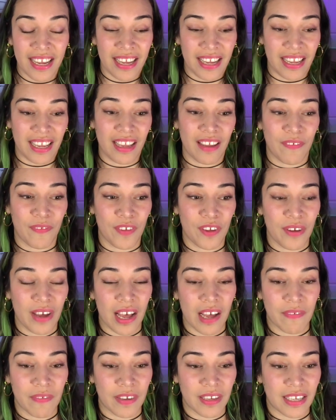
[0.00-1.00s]
If you
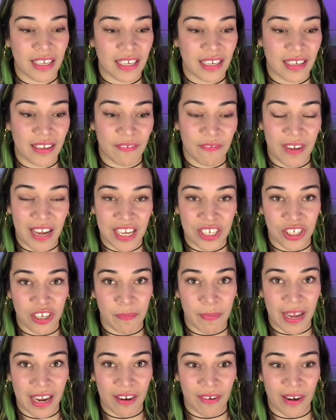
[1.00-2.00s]
have a fashion
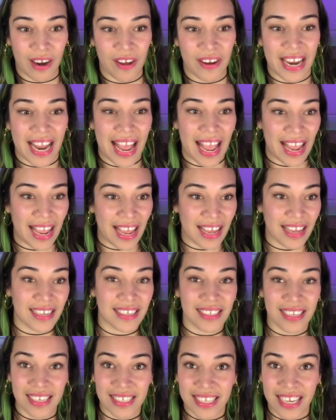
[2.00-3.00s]
background and
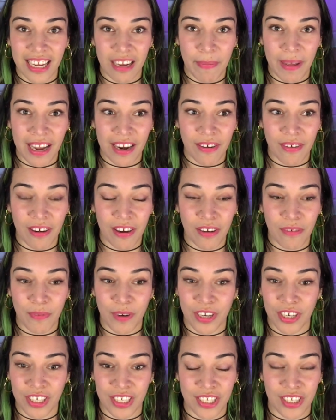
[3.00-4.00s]
a tech background where
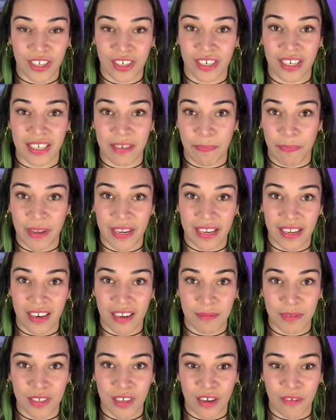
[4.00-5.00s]
you're just good at picking
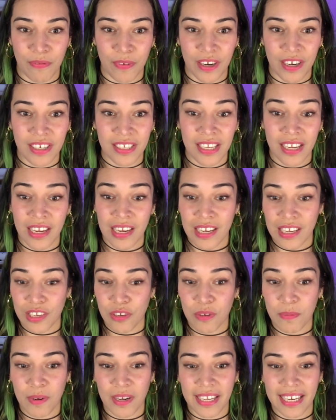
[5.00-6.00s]
up softwares, you
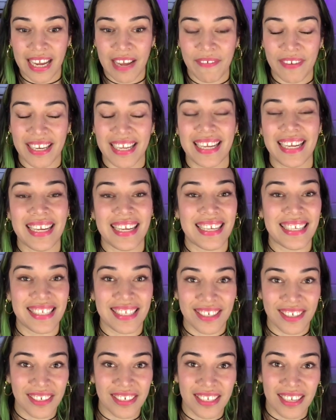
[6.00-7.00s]
will probably have an
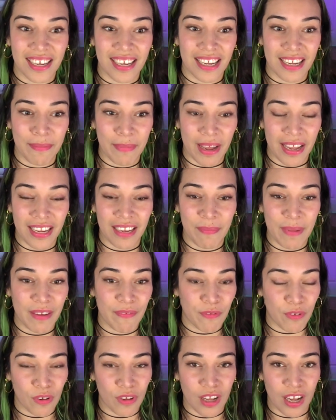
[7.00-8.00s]
easier time. I can make
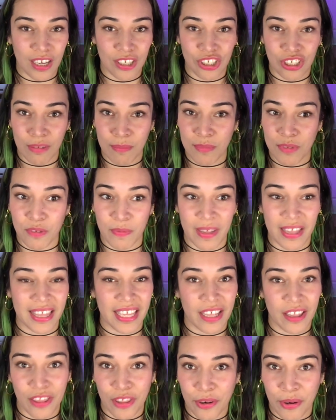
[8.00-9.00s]
full costumes
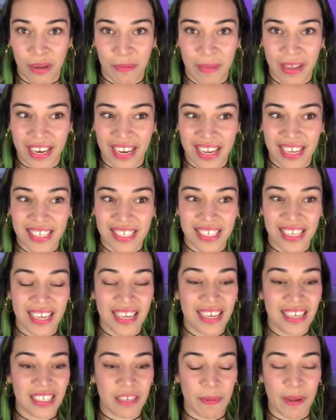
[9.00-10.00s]
within 30 minutes,
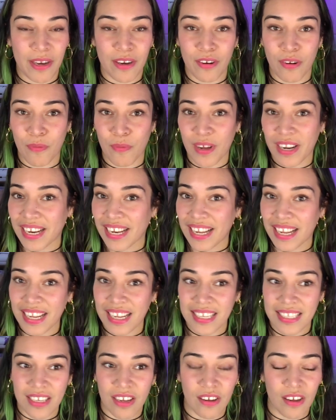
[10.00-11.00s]
depending on what it
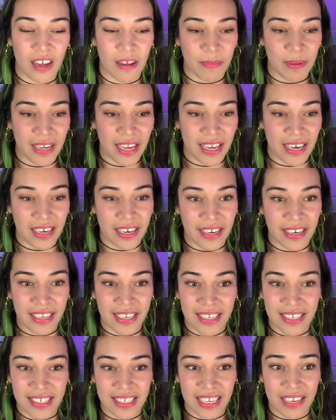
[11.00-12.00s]
is, how complicated it
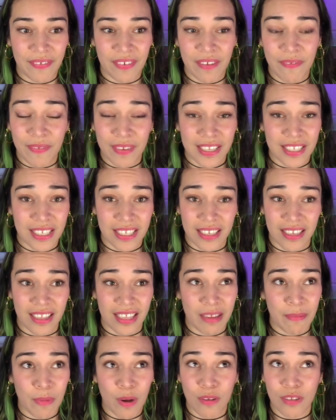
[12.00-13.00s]
is. Even if it's
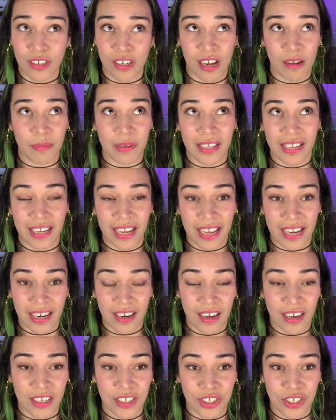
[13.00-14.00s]
the most complicated
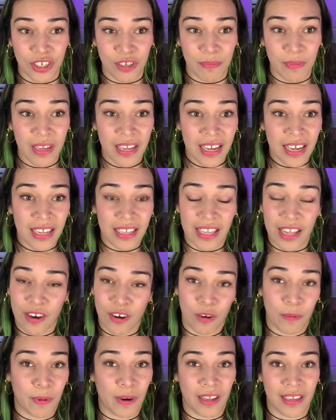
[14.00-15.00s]
costume, then
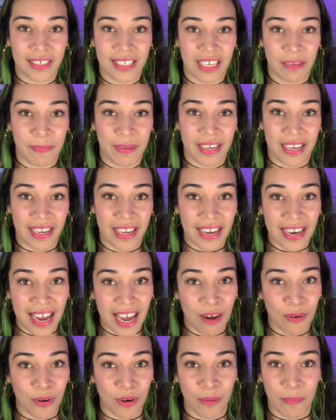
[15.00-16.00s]
it'll probably take me an
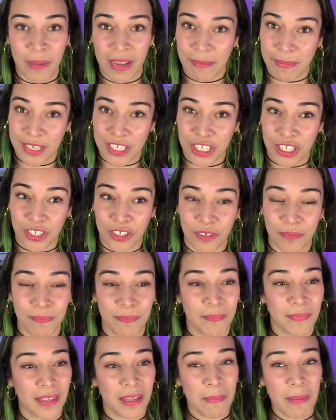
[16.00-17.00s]
hour, maybe 2,
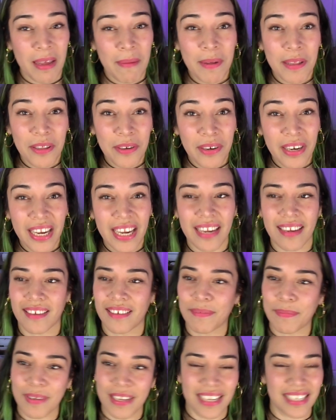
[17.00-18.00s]
maybe 3,
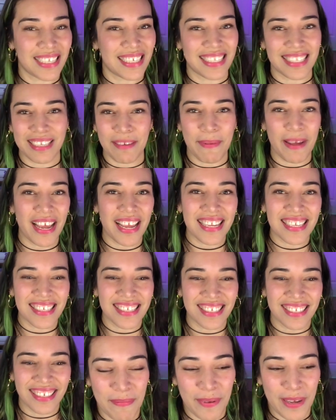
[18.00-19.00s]
but it just depends,
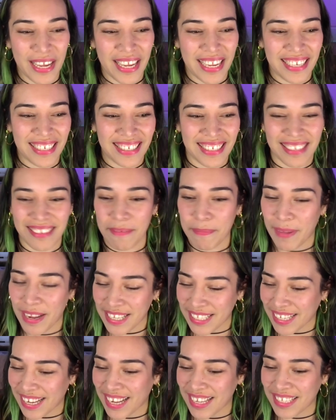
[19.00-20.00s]
you know. But
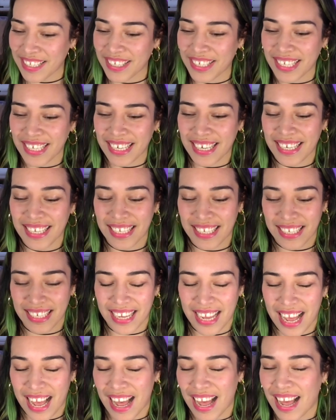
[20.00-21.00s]
basic answer,
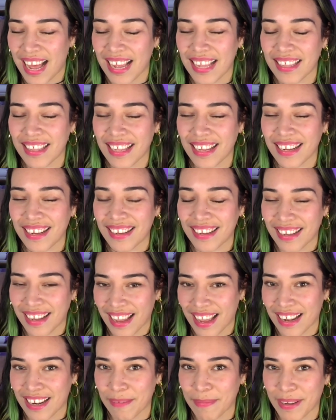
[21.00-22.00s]
I think
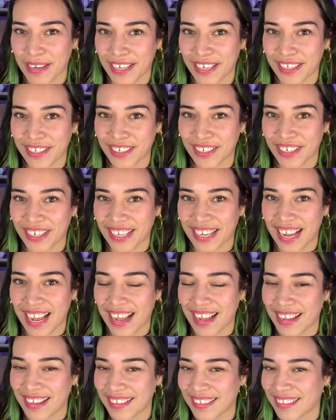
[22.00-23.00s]
anybody could learn
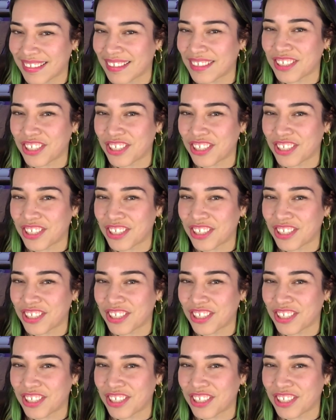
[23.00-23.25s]
it,